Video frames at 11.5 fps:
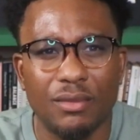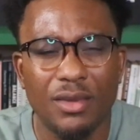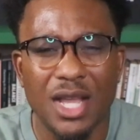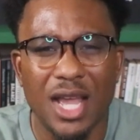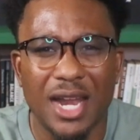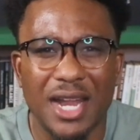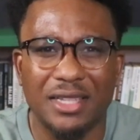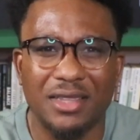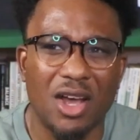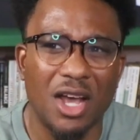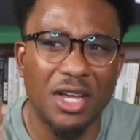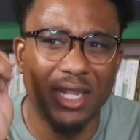and I
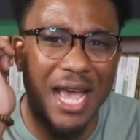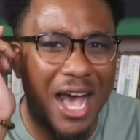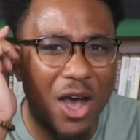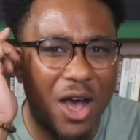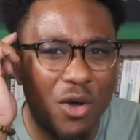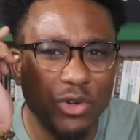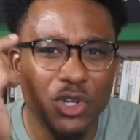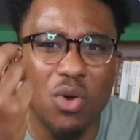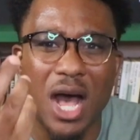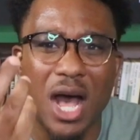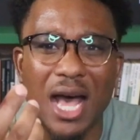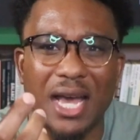thought, like, how do
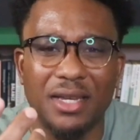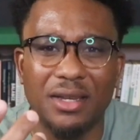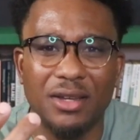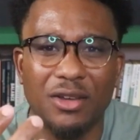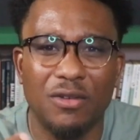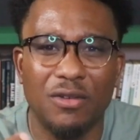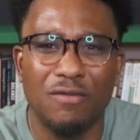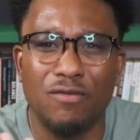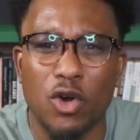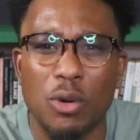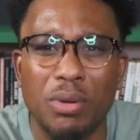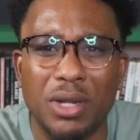I
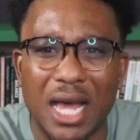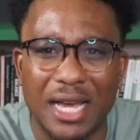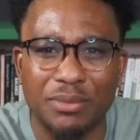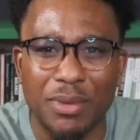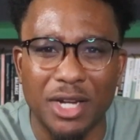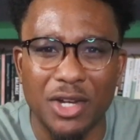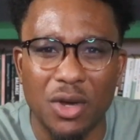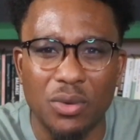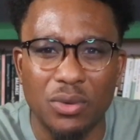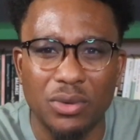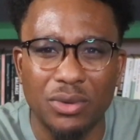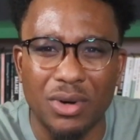verbalize my no,
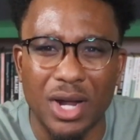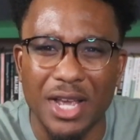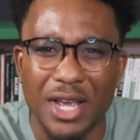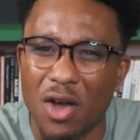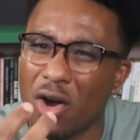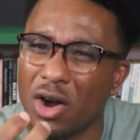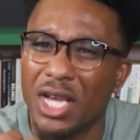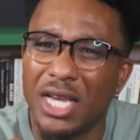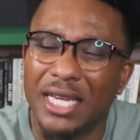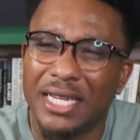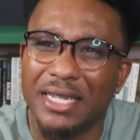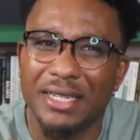right? Or
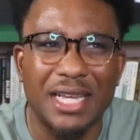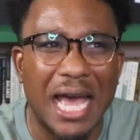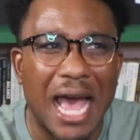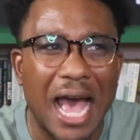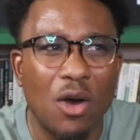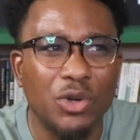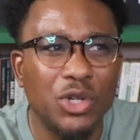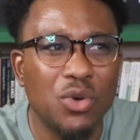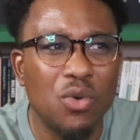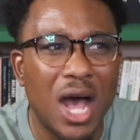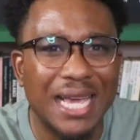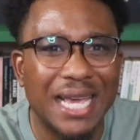how do
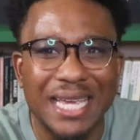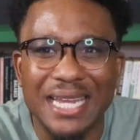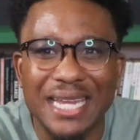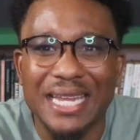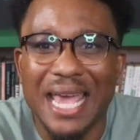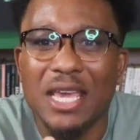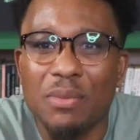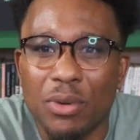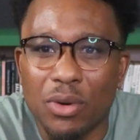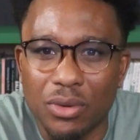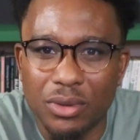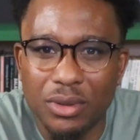I enable
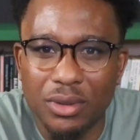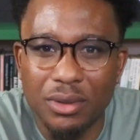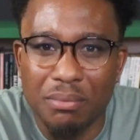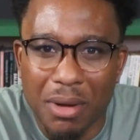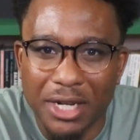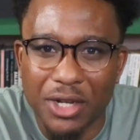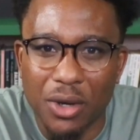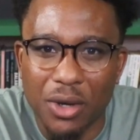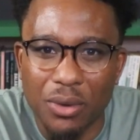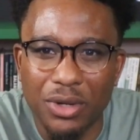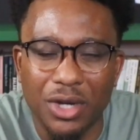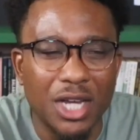my no?
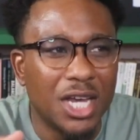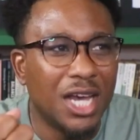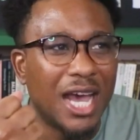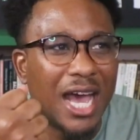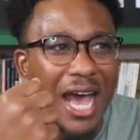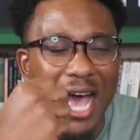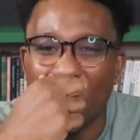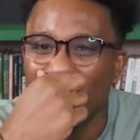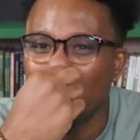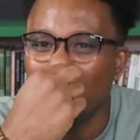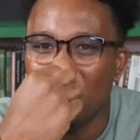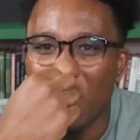How do
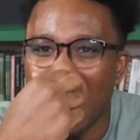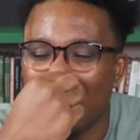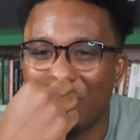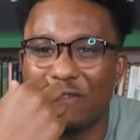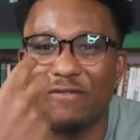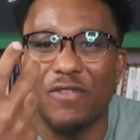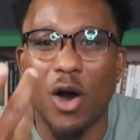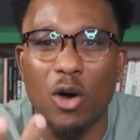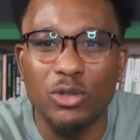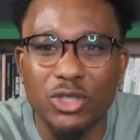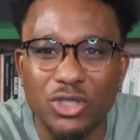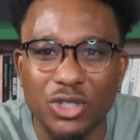I
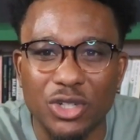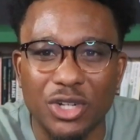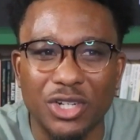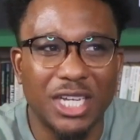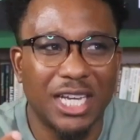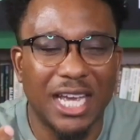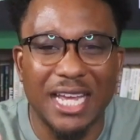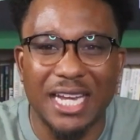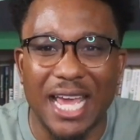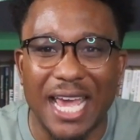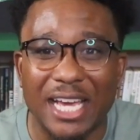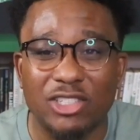foster and
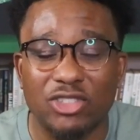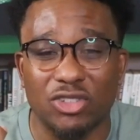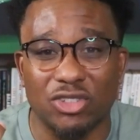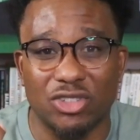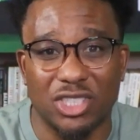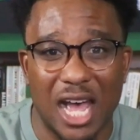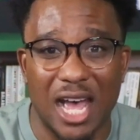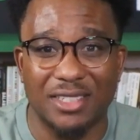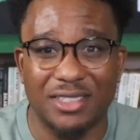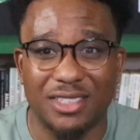exercise